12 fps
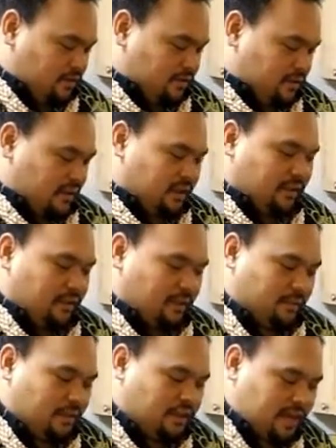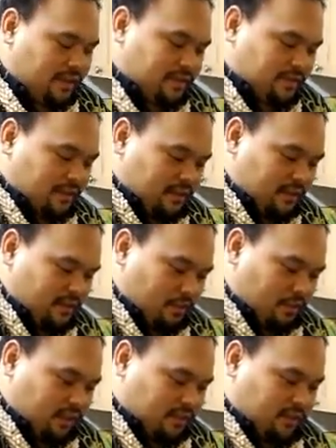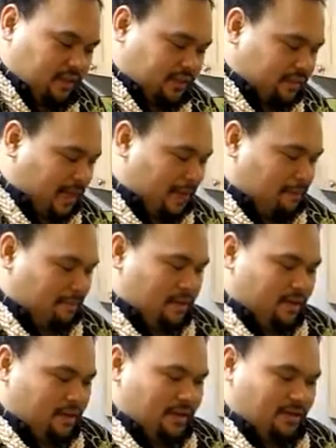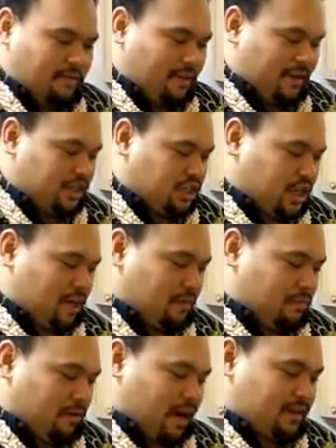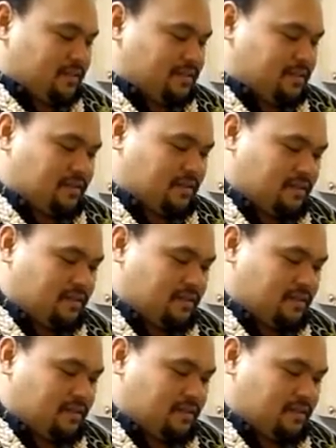See the liquid just reach to the top of my chicken breast.